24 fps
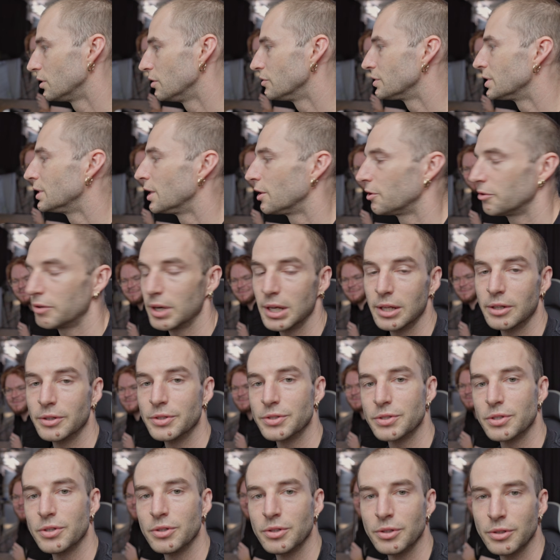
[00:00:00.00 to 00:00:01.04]
There was another really
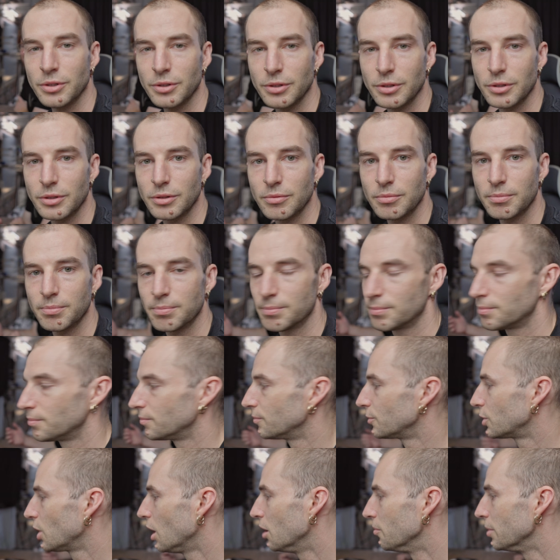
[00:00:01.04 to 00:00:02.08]
concerned
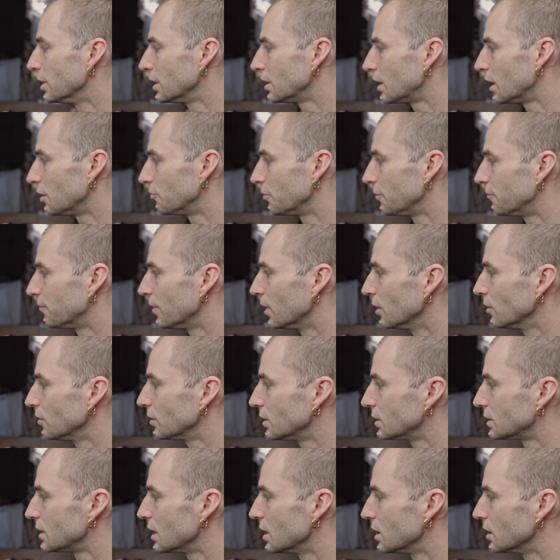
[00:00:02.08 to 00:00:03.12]
comment that we
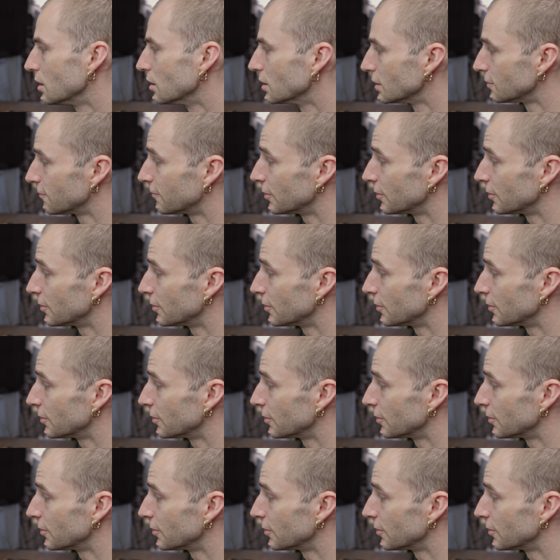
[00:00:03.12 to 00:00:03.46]
found saying this